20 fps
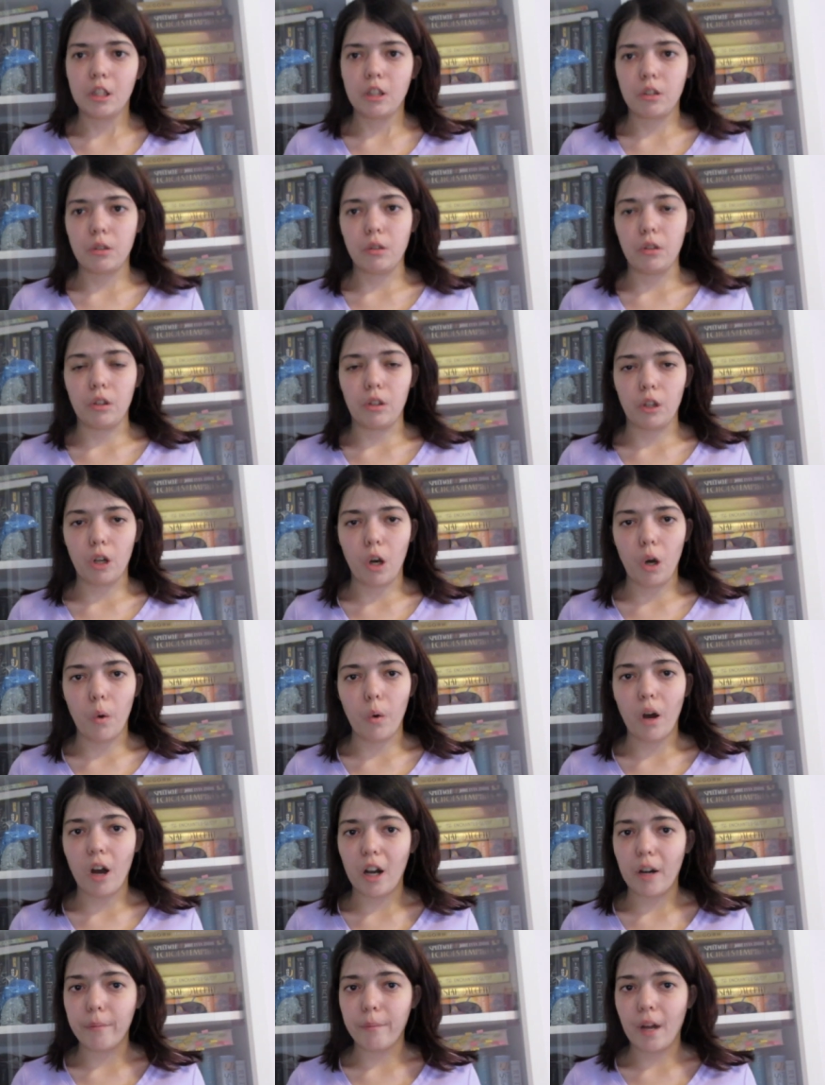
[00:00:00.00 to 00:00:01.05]
to go
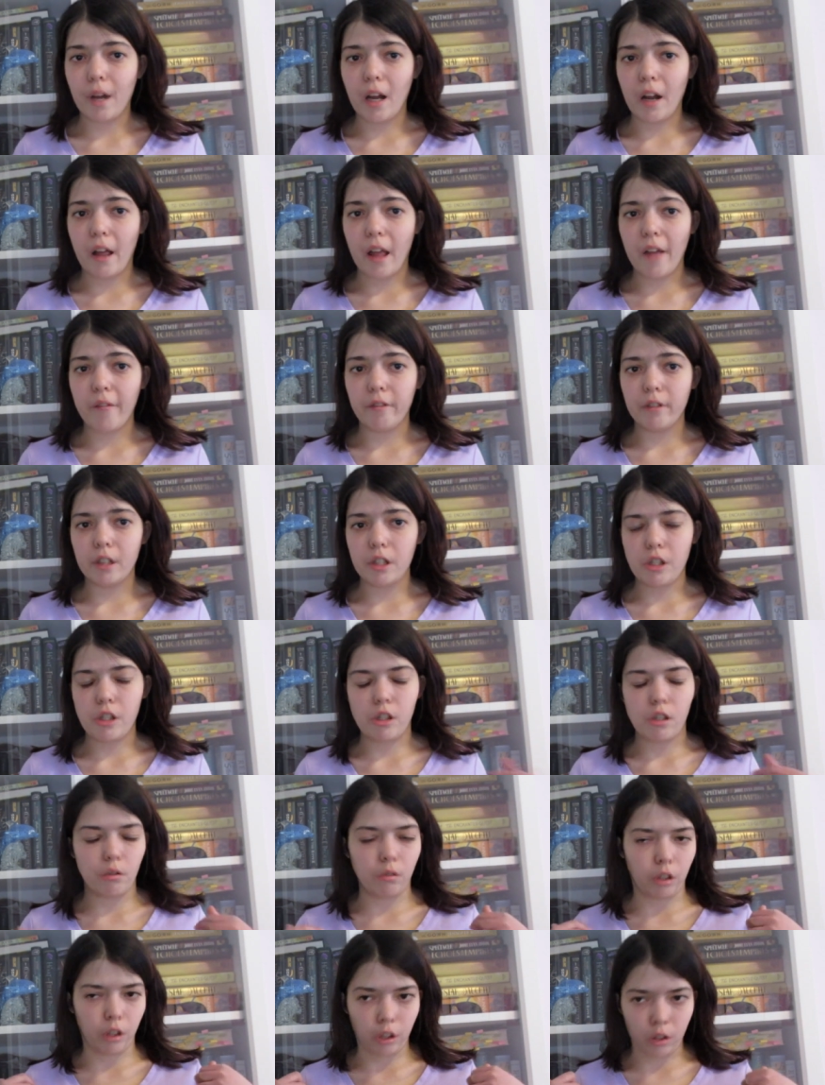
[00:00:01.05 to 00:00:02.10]
on Mount Everest,
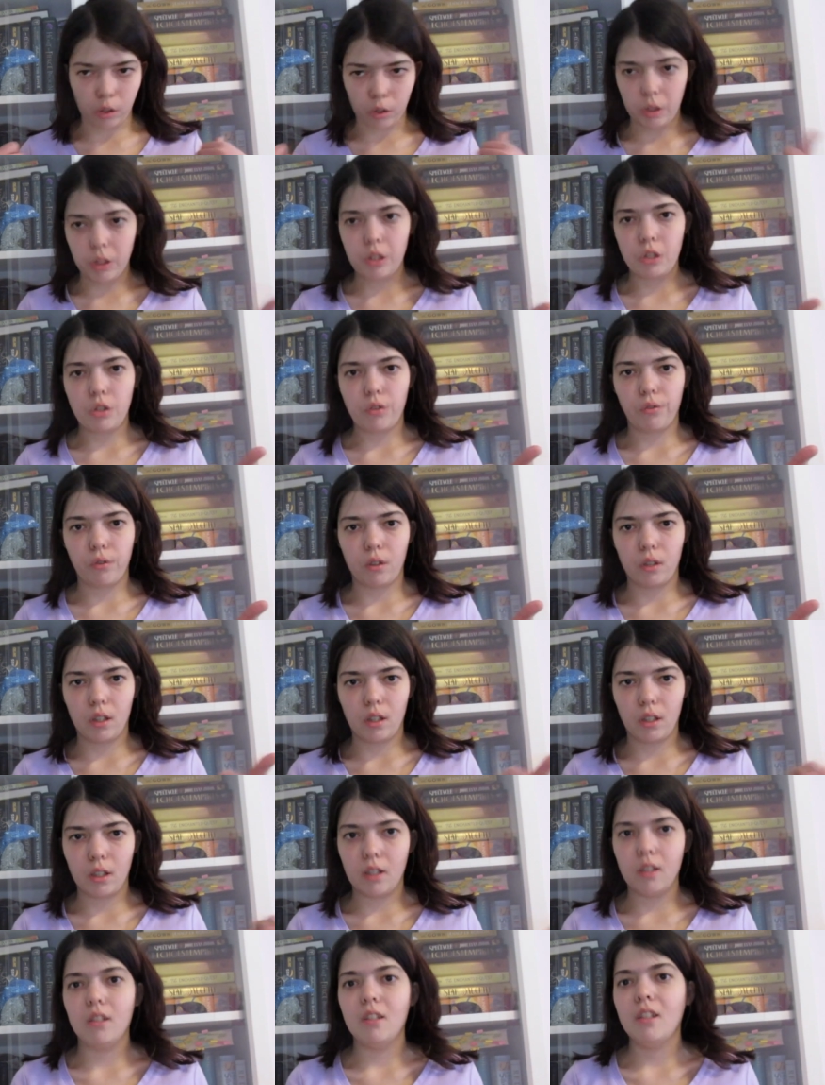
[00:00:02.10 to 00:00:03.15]
so kudos for
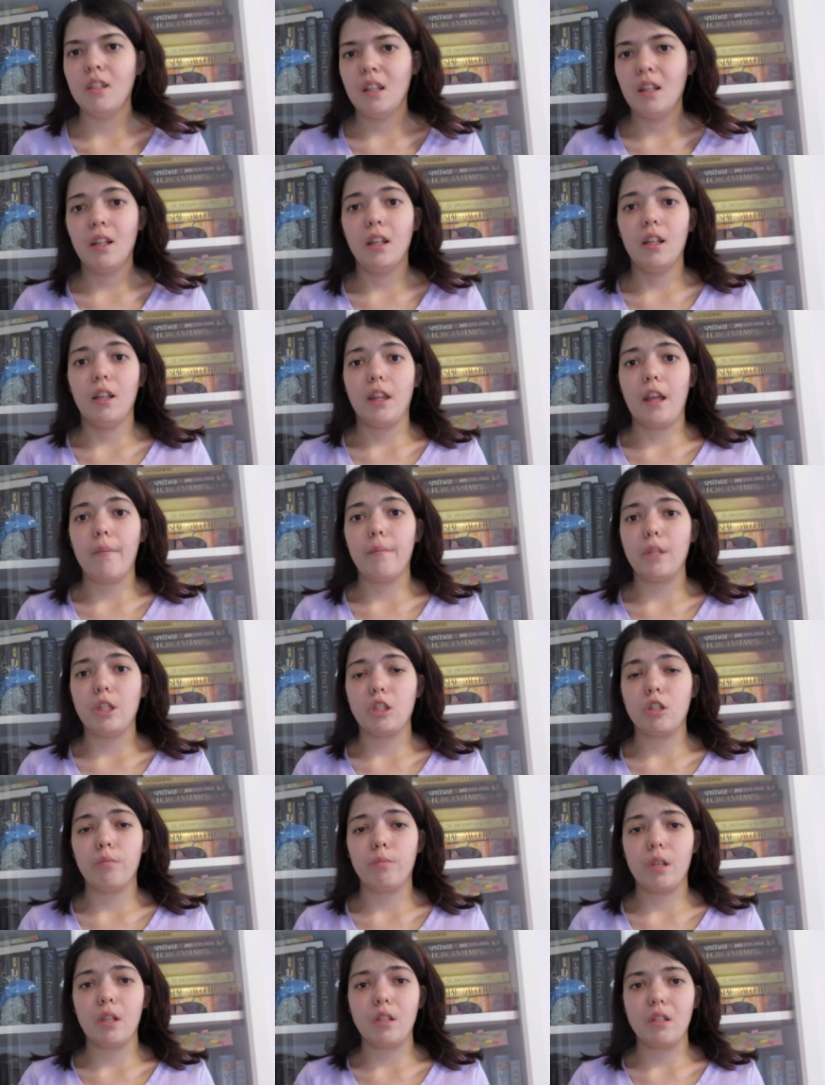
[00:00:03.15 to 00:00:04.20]
her that must
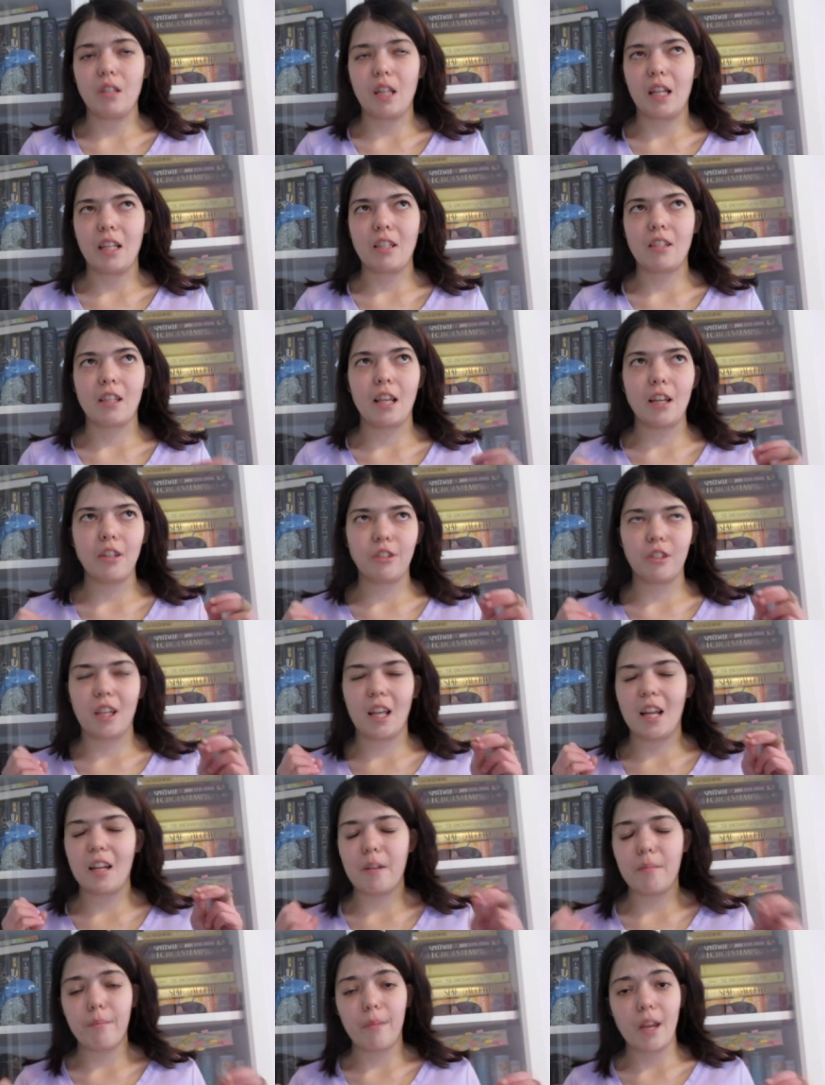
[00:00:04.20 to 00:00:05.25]
have been like such
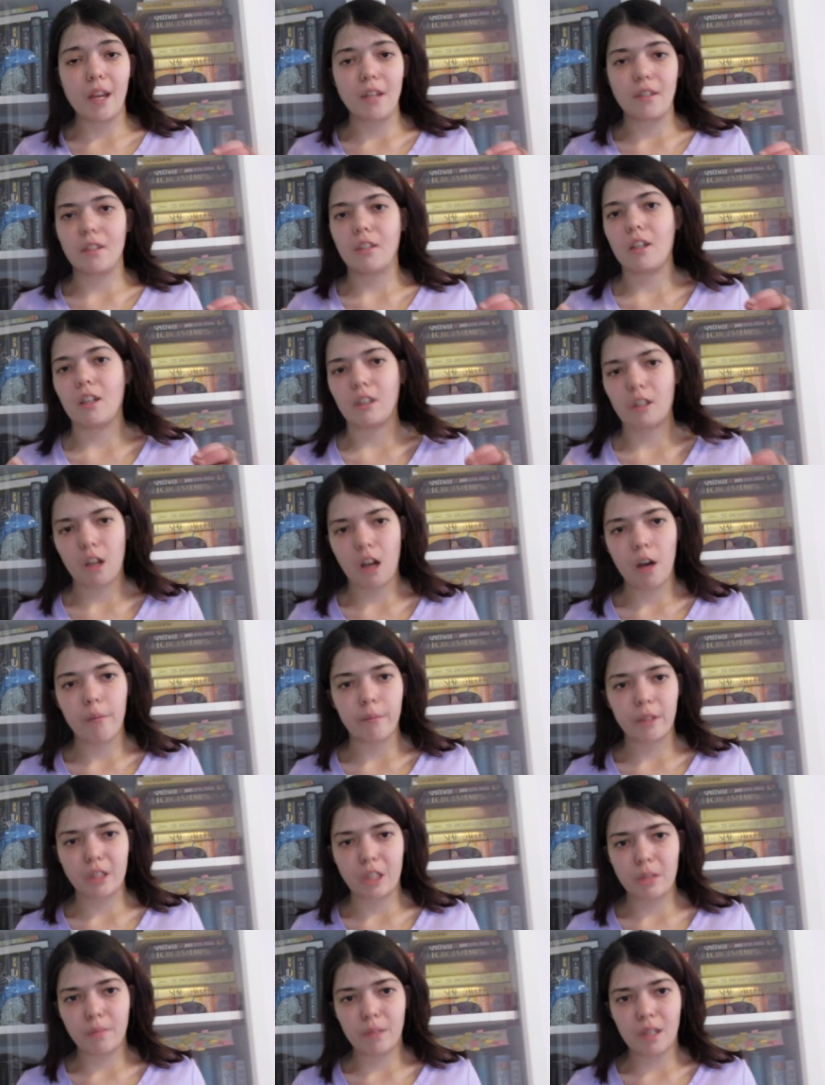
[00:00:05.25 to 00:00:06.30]
an amazing
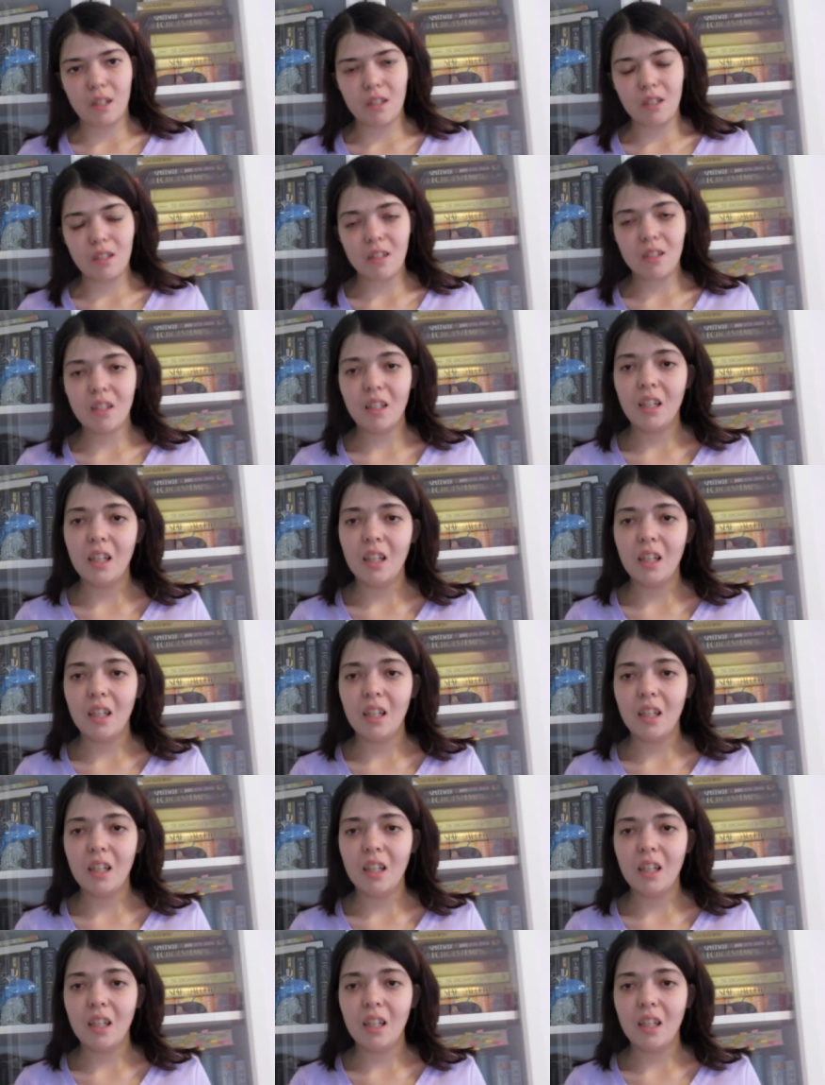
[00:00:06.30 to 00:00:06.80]
accomplishment.